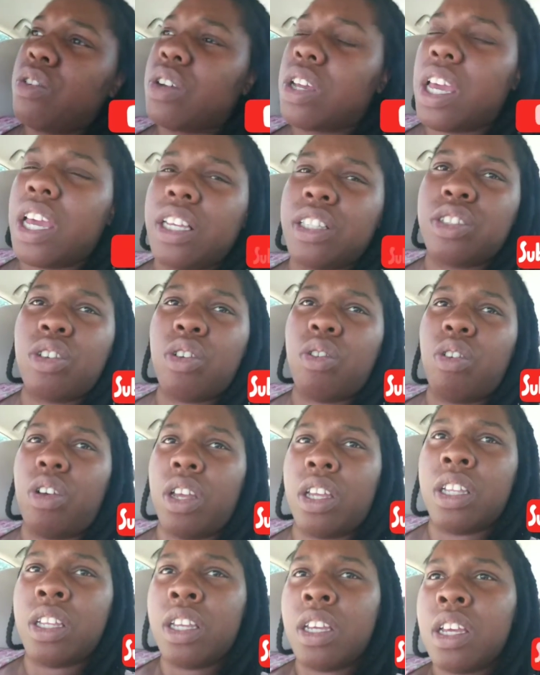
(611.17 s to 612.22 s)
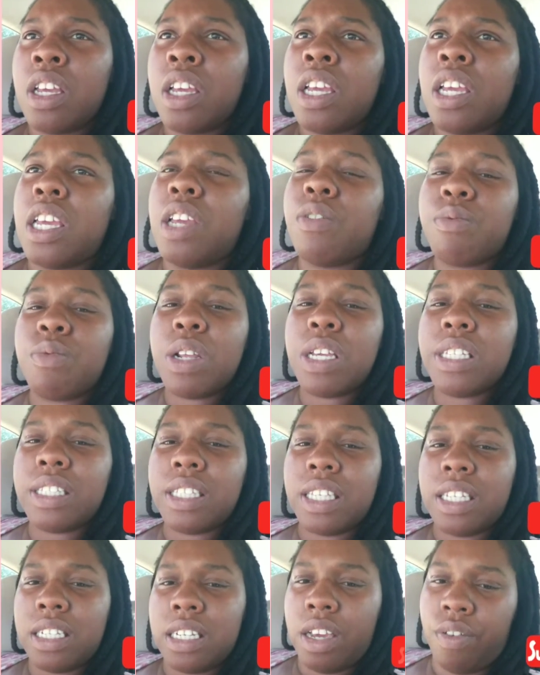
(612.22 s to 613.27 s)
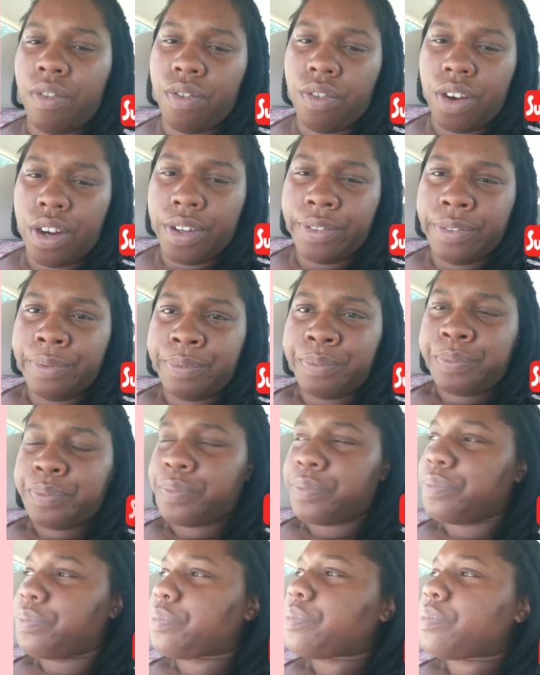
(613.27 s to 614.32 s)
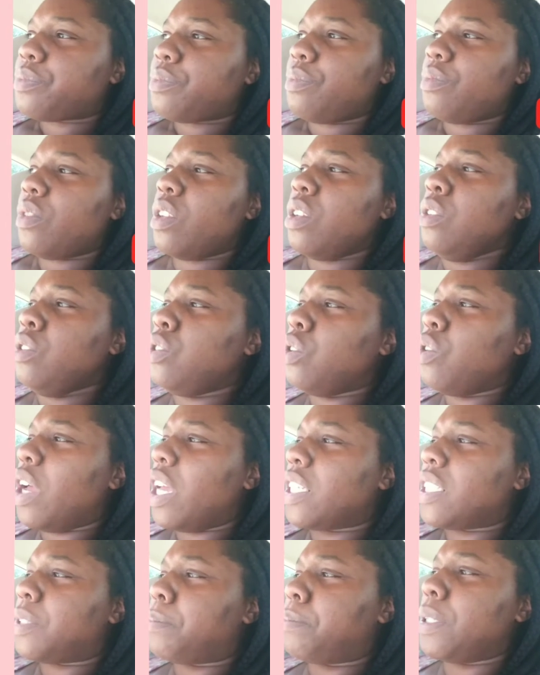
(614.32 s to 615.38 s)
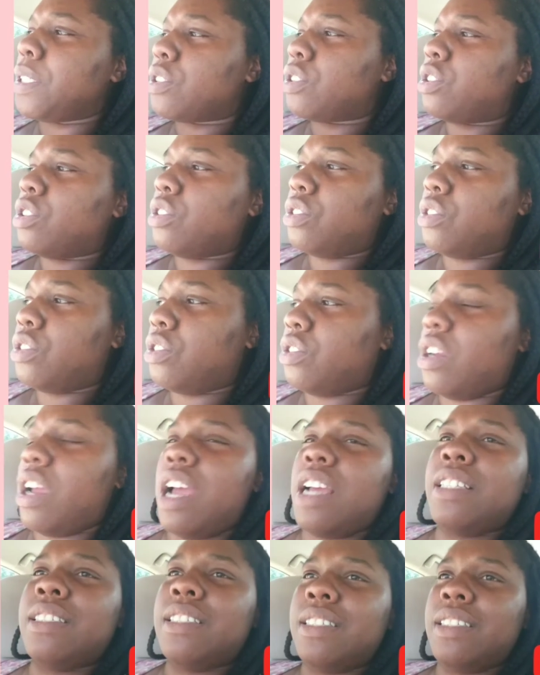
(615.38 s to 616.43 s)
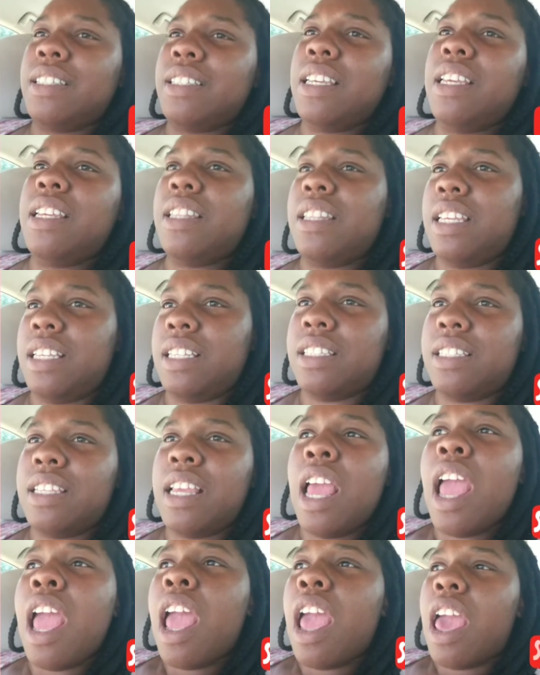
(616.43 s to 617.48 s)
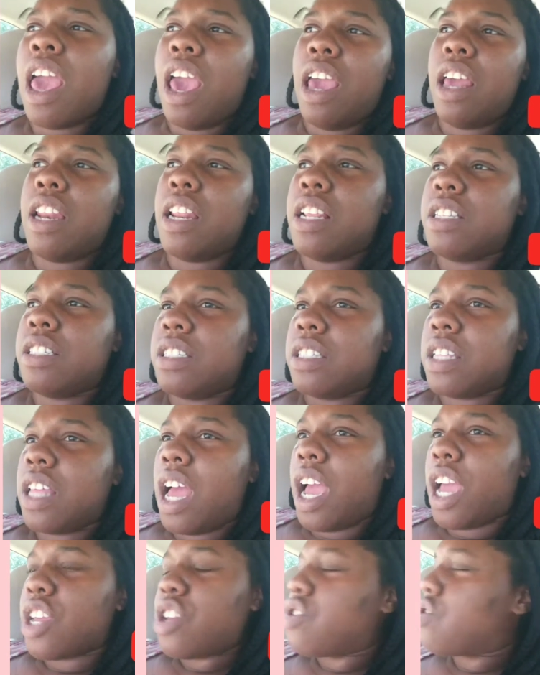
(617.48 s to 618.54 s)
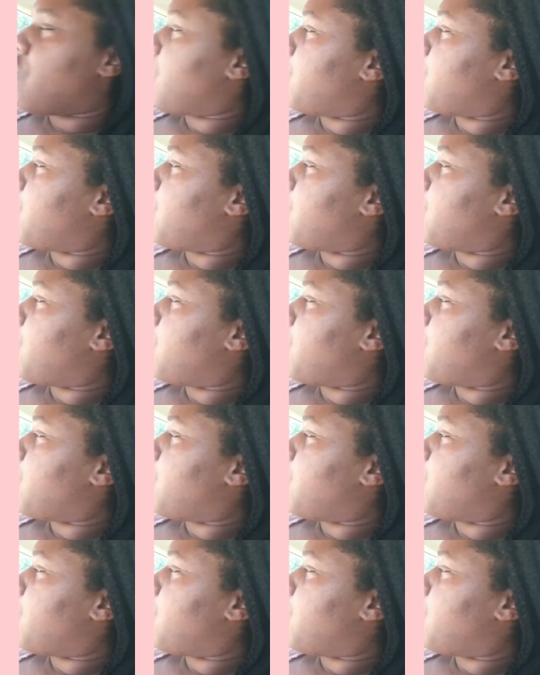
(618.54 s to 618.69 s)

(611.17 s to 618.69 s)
catch on. He reads it different. So as big sister, I see this. And it's like, you know